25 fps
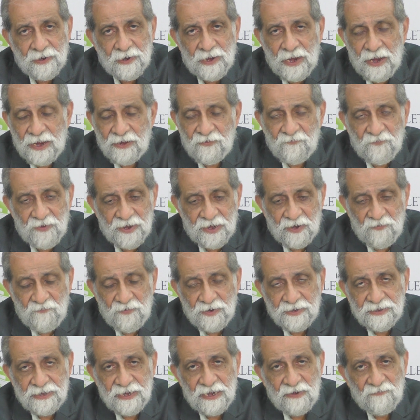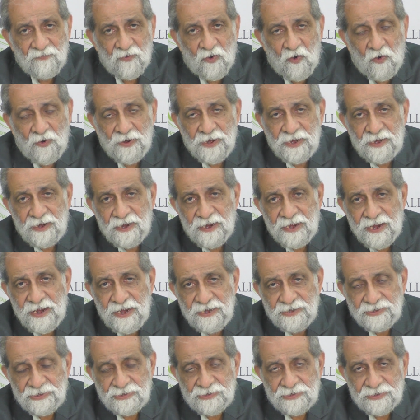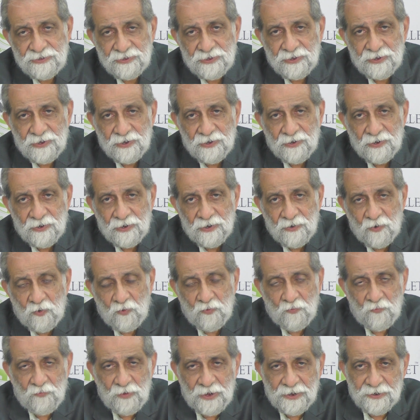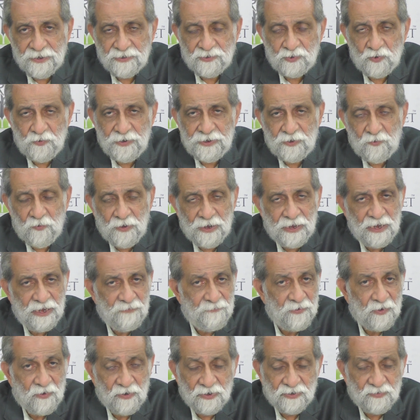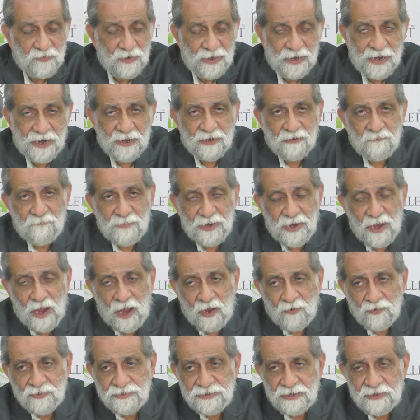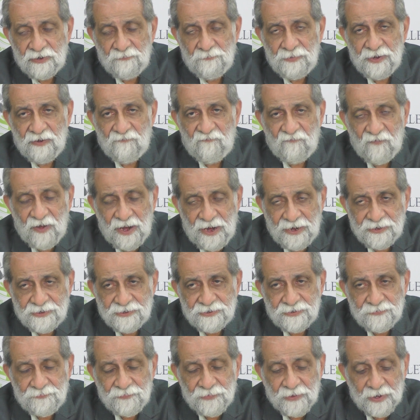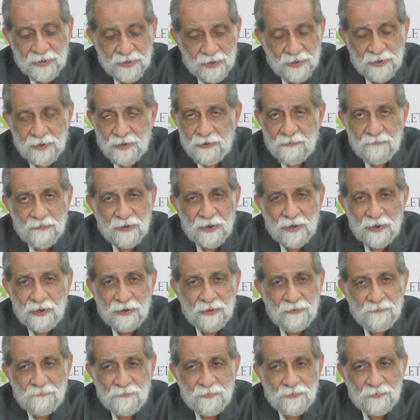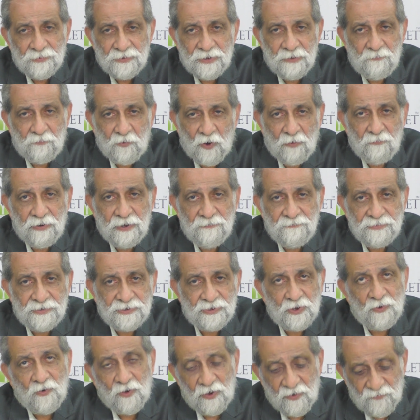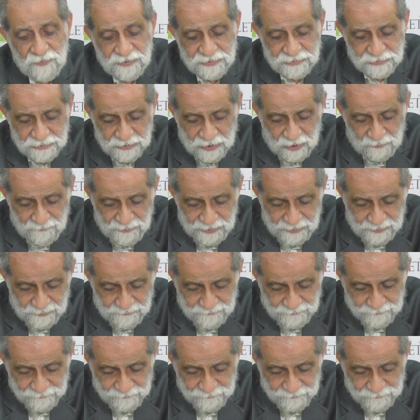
And wherever they have gone in a haste, let us do it quickly because we'll get a big house and a big flat, the problems always come in.